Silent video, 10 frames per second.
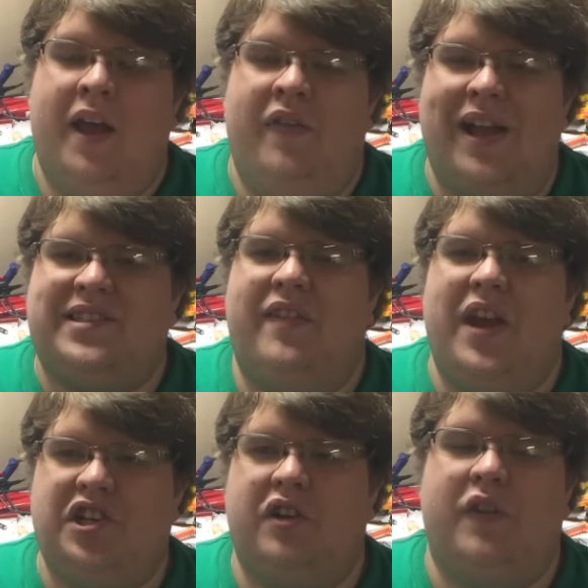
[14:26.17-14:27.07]
That's the
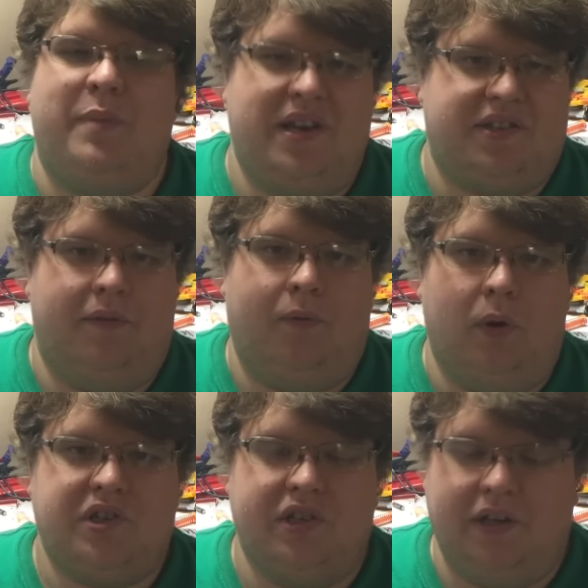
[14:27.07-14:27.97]
nature of the beast,
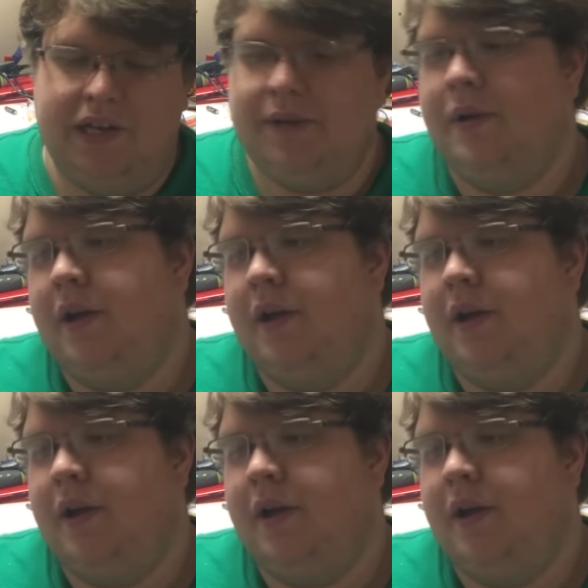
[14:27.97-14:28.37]
unfortunately.